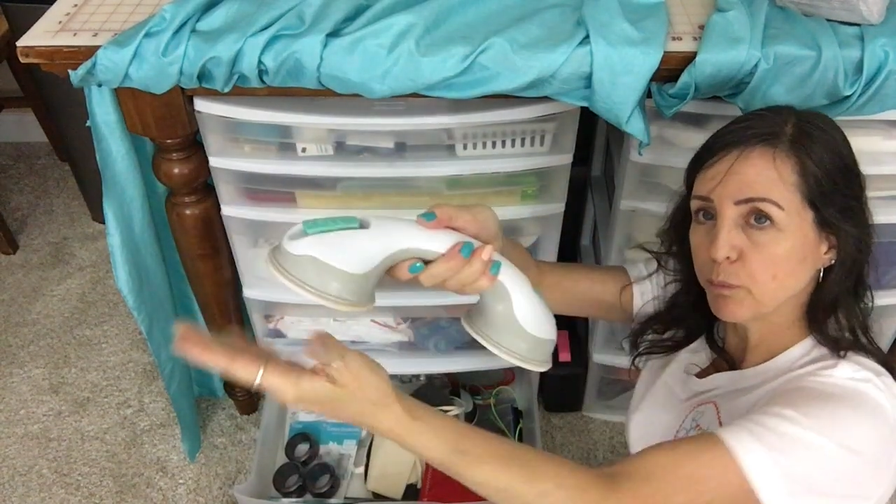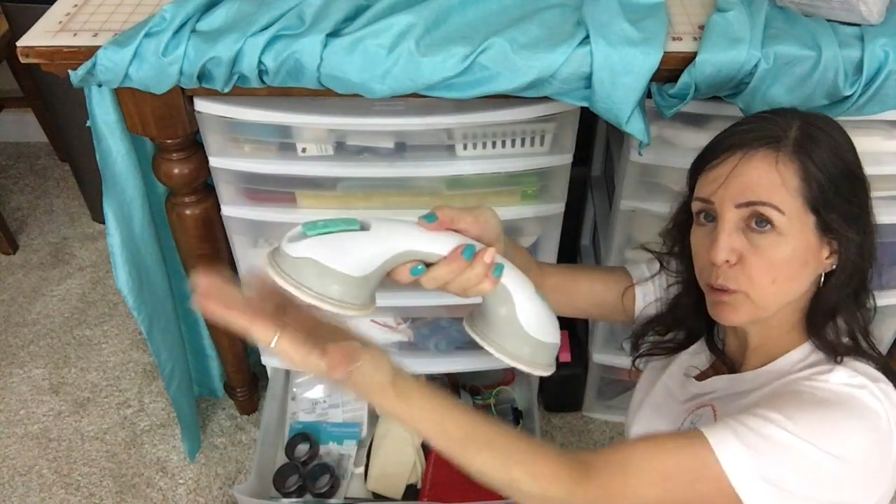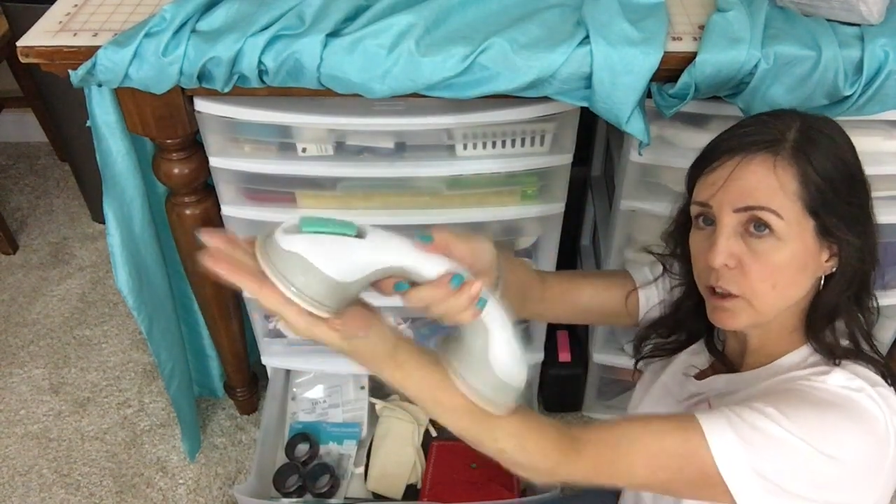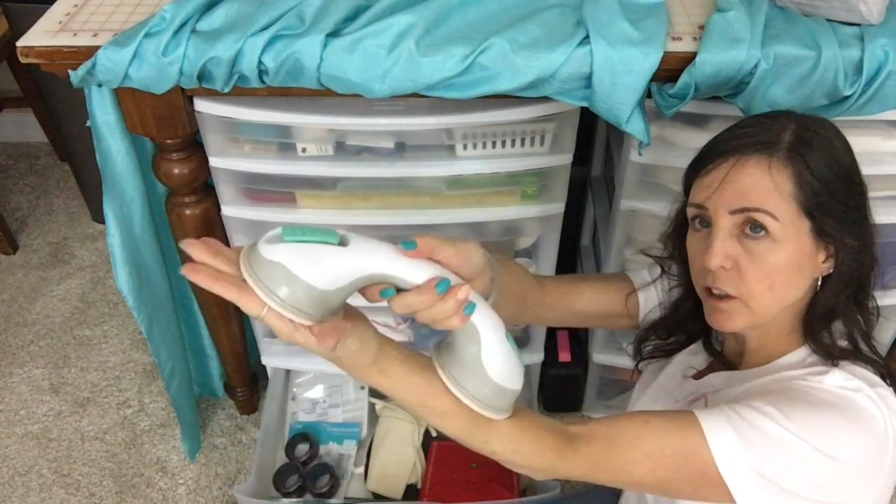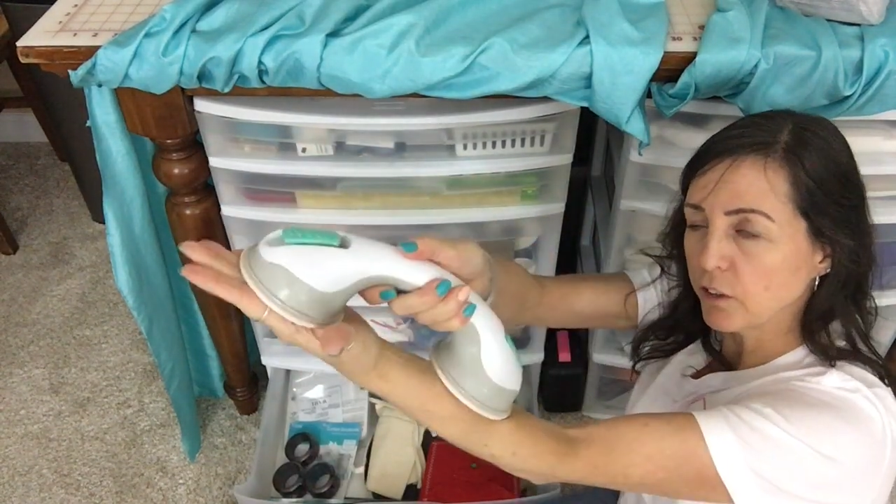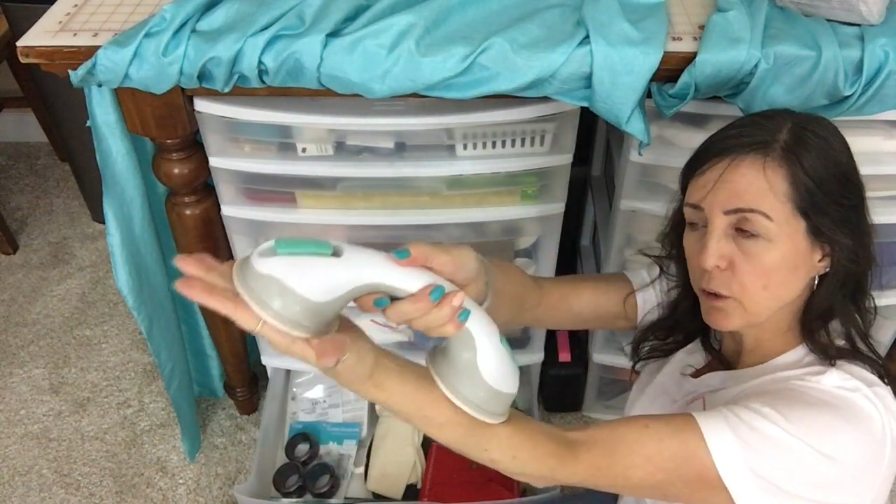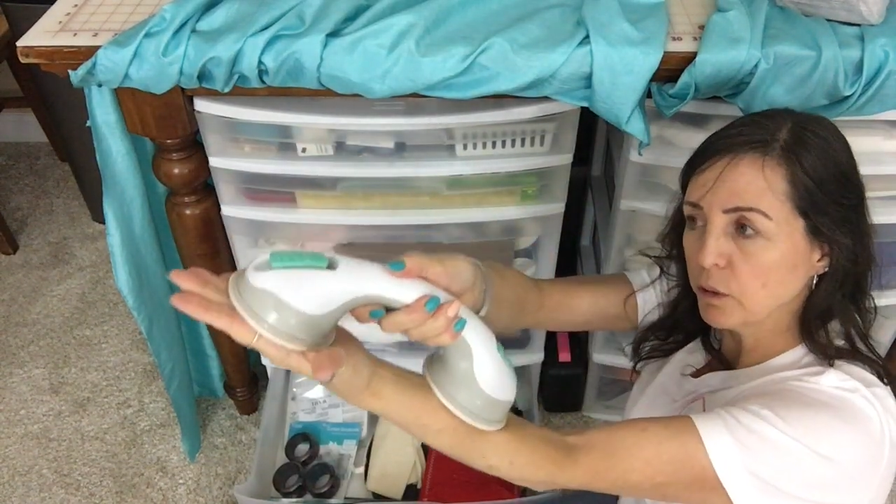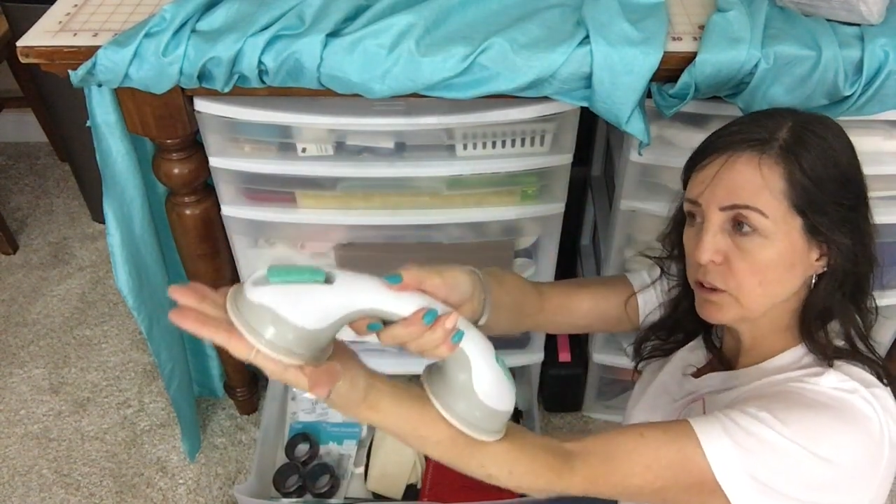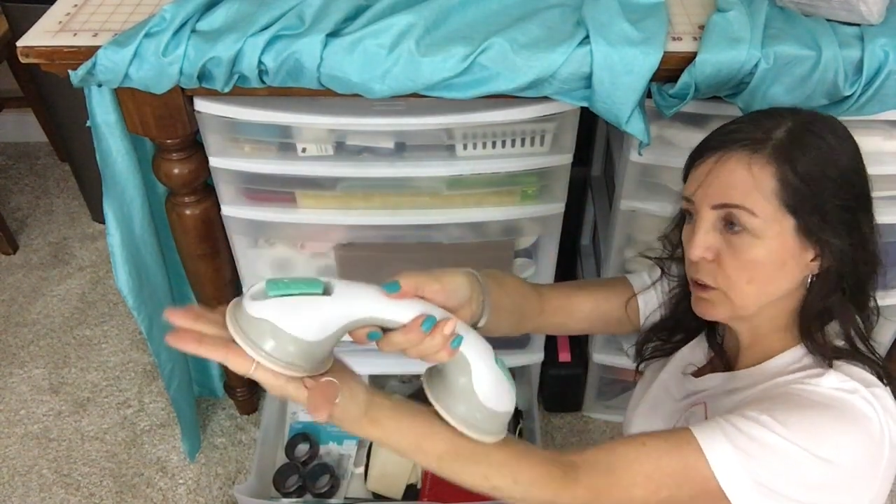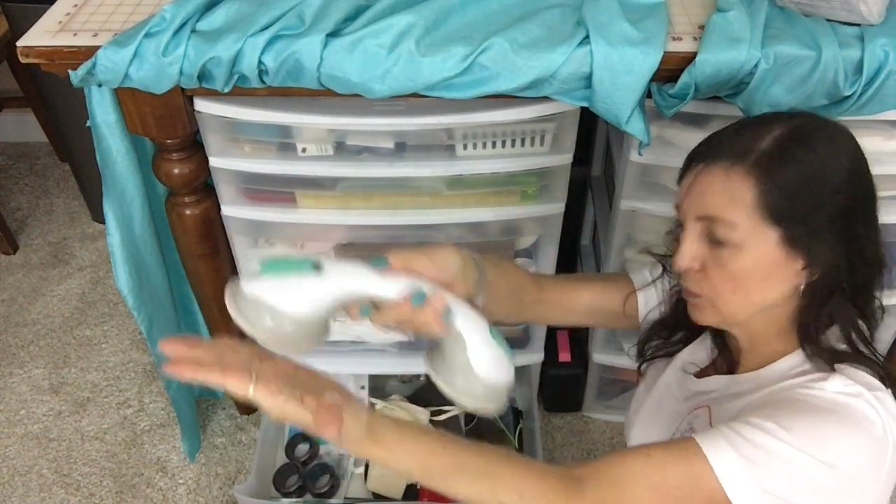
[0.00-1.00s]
put it on the quilting